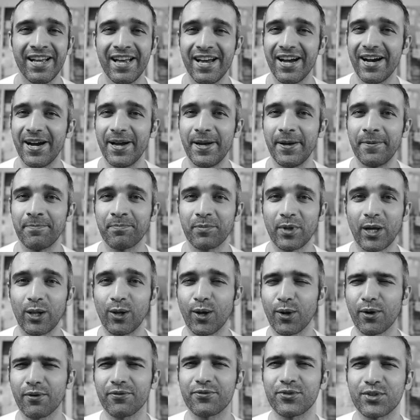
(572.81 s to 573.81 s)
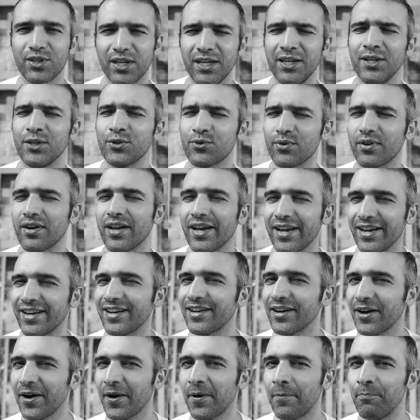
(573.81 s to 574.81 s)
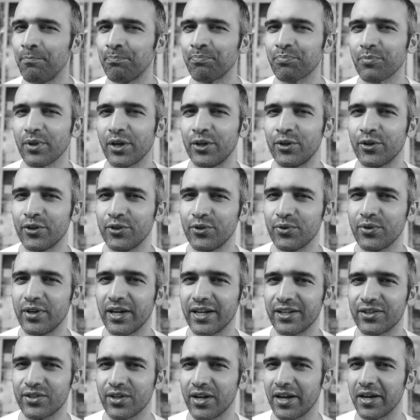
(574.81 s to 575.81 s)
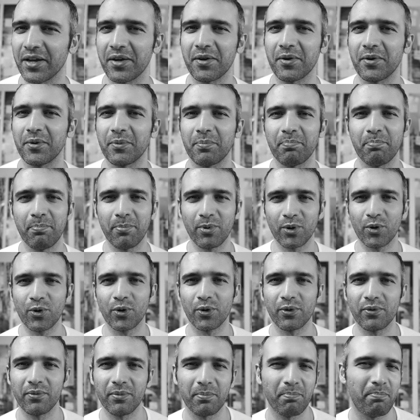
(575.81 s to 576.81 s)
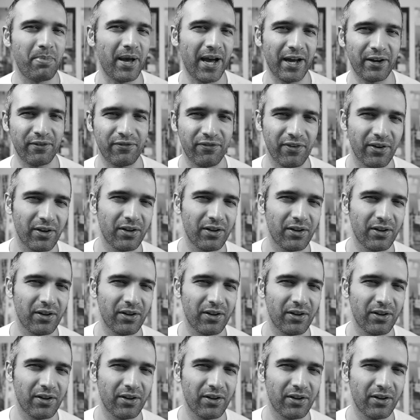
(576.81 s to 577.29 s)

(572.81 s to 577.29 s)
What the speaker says: And a lot of scenes were like, you get to like a good, bad,